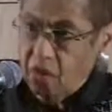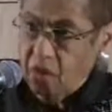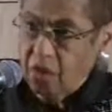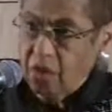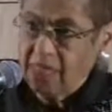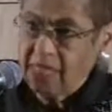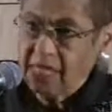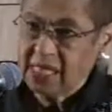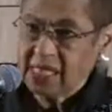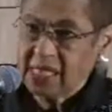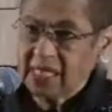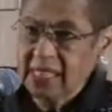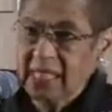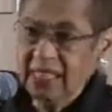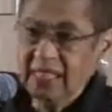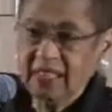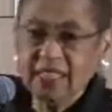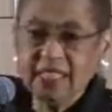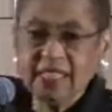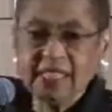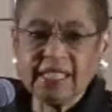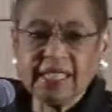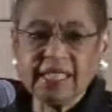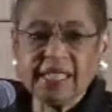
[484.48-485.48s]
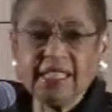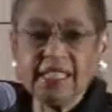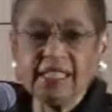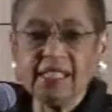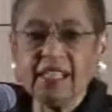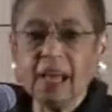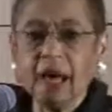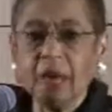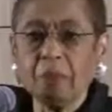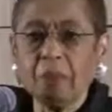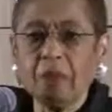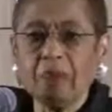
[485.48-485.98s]
We see this
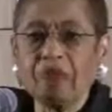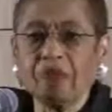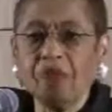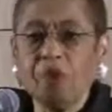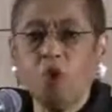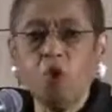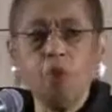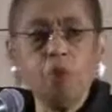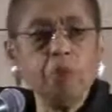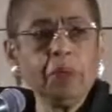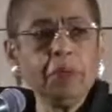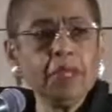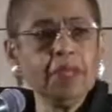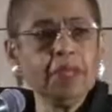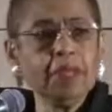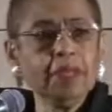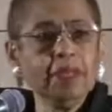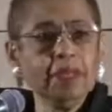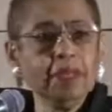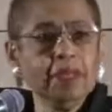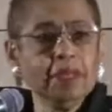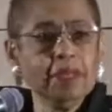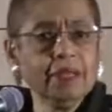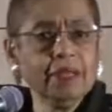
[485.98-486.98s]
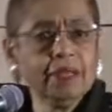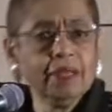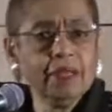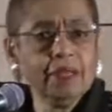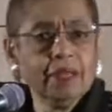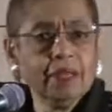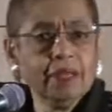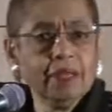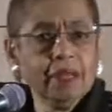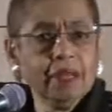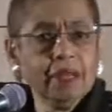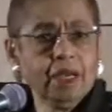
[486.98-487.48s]
Islamophobia
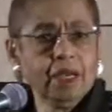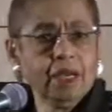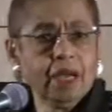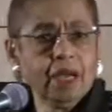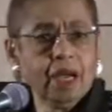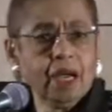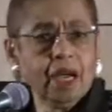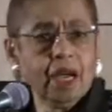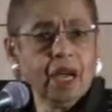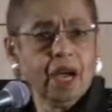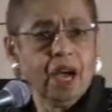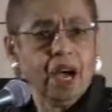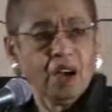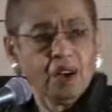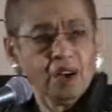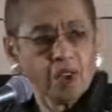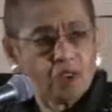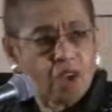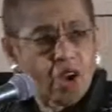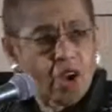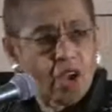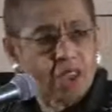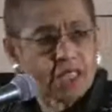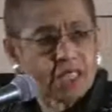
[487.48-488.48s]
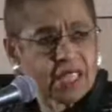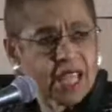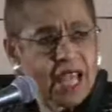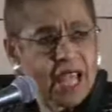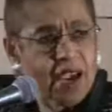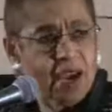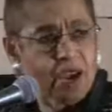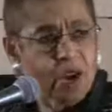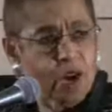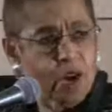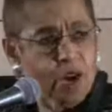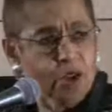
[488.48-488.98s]
across
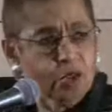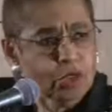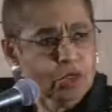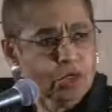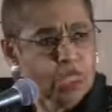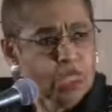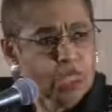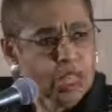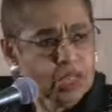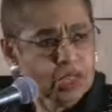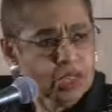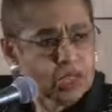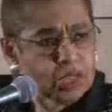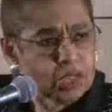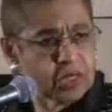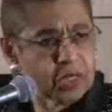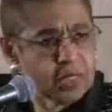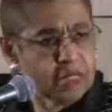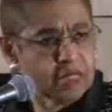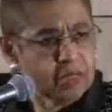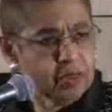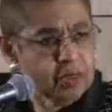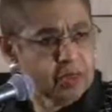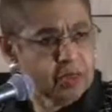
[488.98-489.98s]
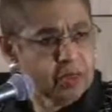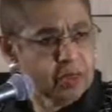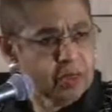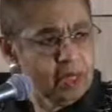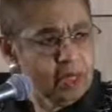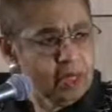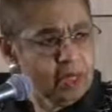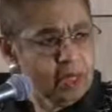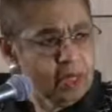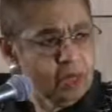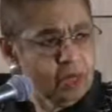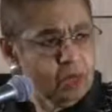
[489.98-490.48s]
our own country,
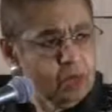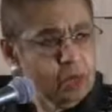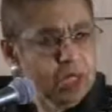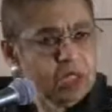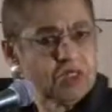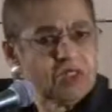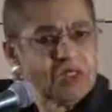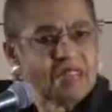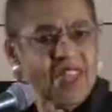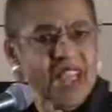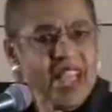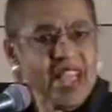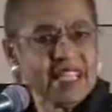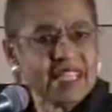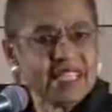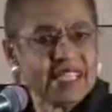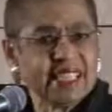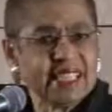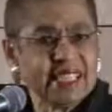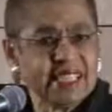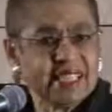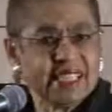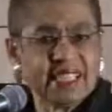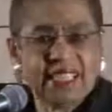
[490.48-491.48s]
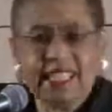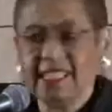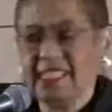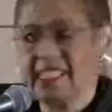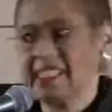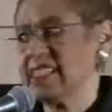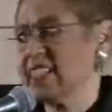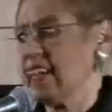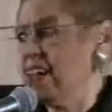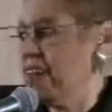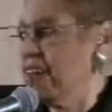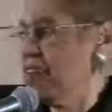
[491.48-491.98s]
which fancies
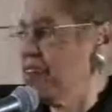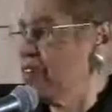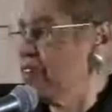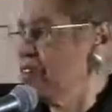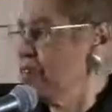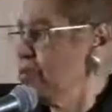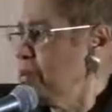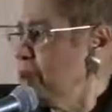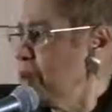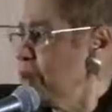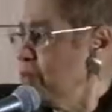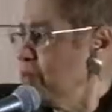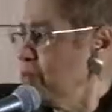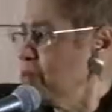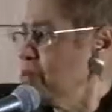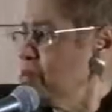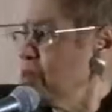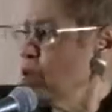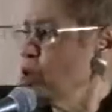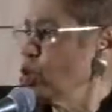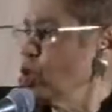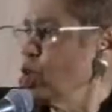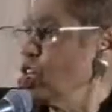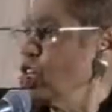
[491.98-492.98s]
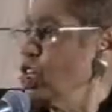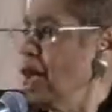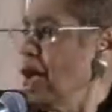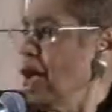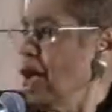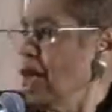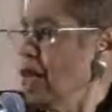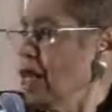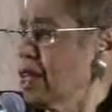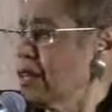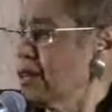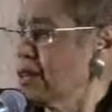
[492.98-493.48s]
itself among the most
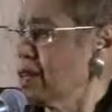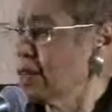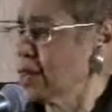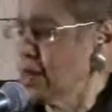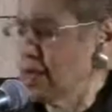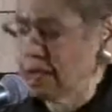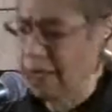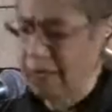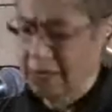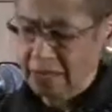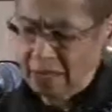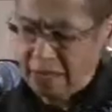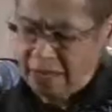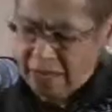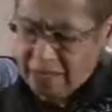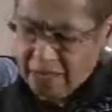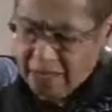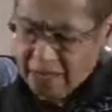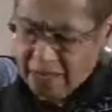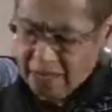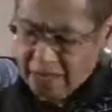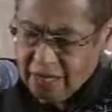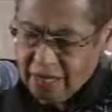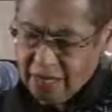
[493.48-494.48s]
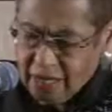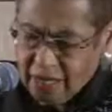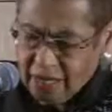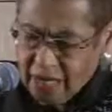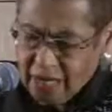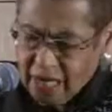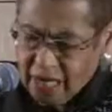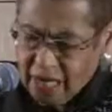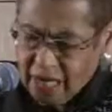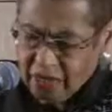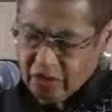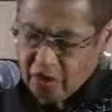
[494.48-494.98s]
tolerant
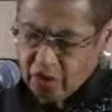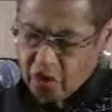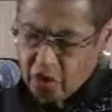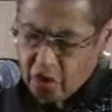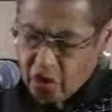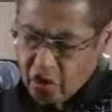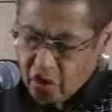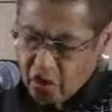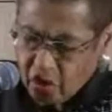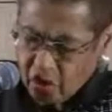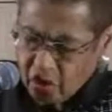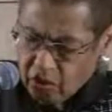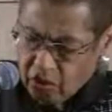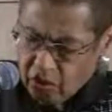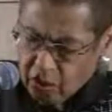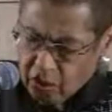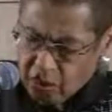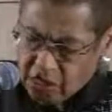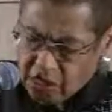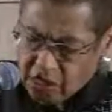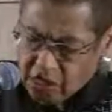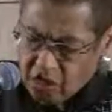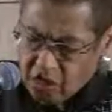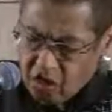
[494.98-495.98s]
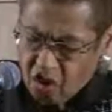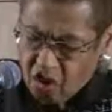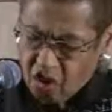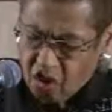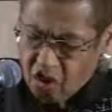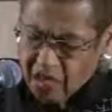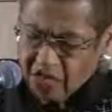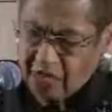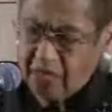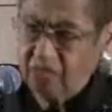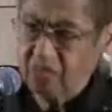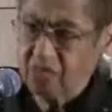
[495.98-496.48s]
in the world. We
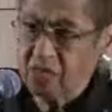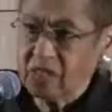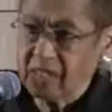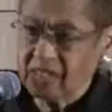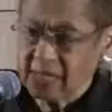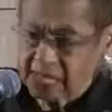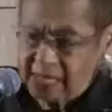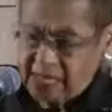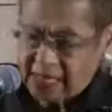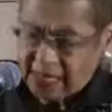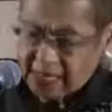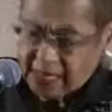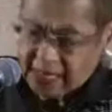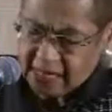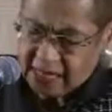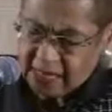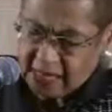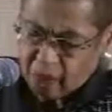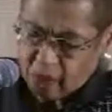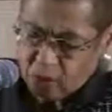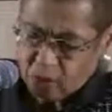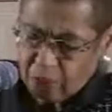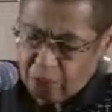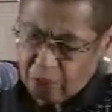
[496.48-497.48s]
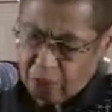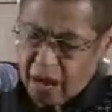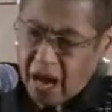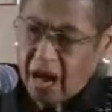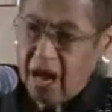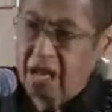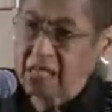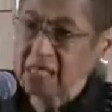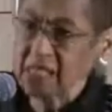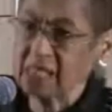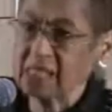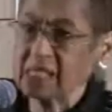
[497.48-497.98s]
saw it in the resistance to a
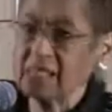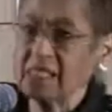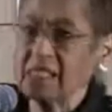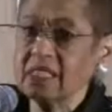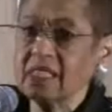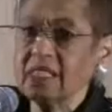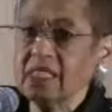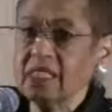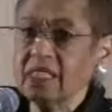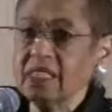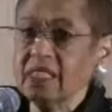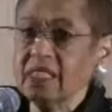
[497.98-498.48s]
mosque